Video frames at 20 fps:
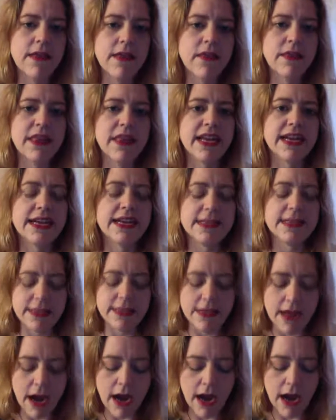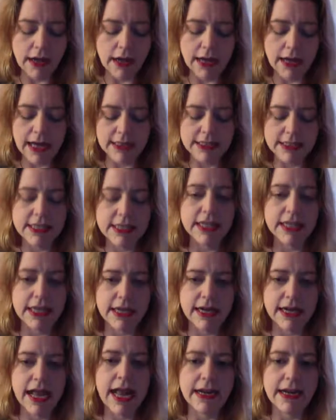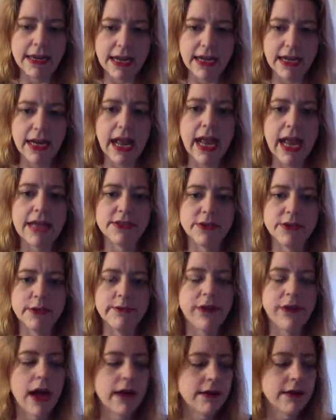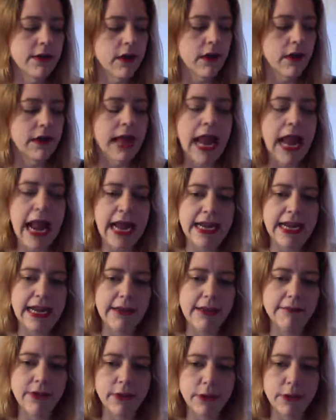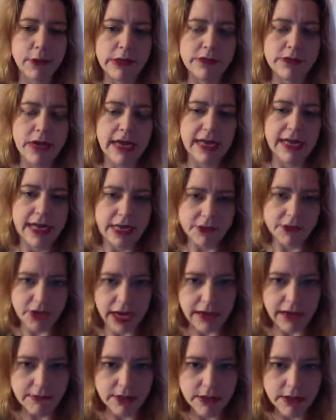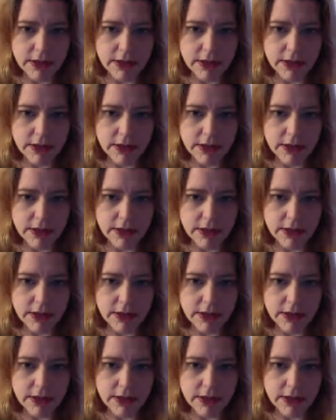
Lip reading: that it is not as clean an ending as you've gotten on any of the 3 Dragon Age games.